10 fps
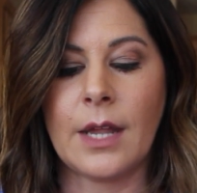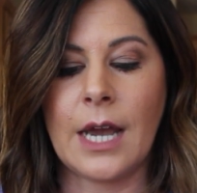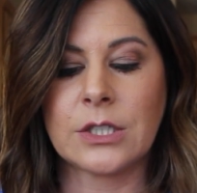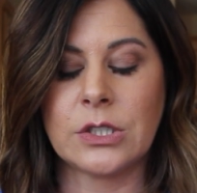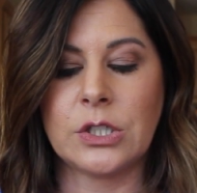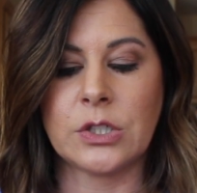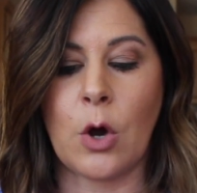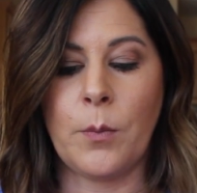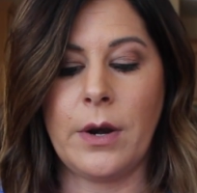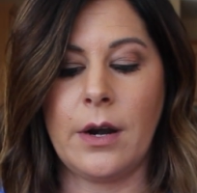actually just
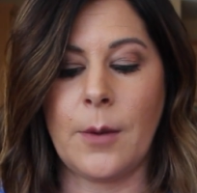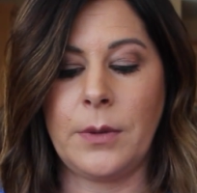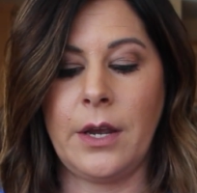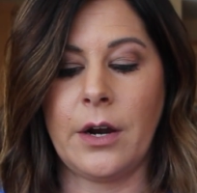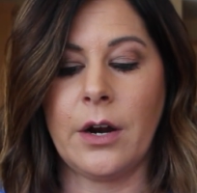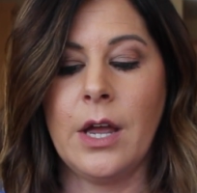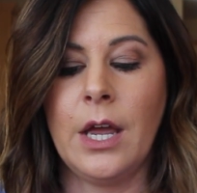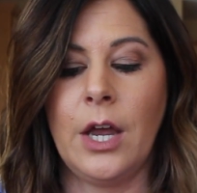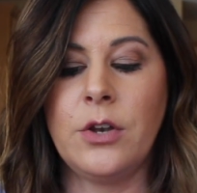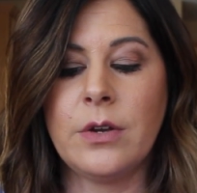open it up here,
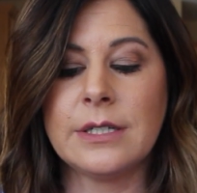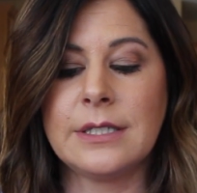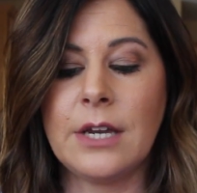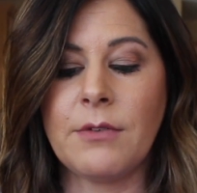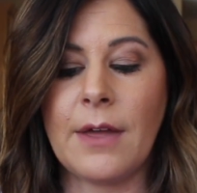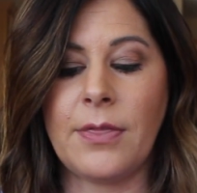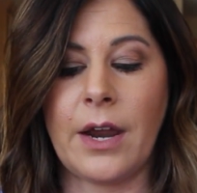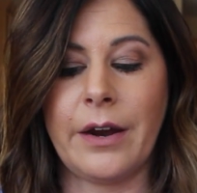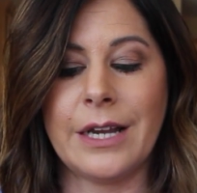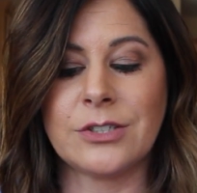and you can see right
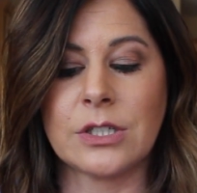there it's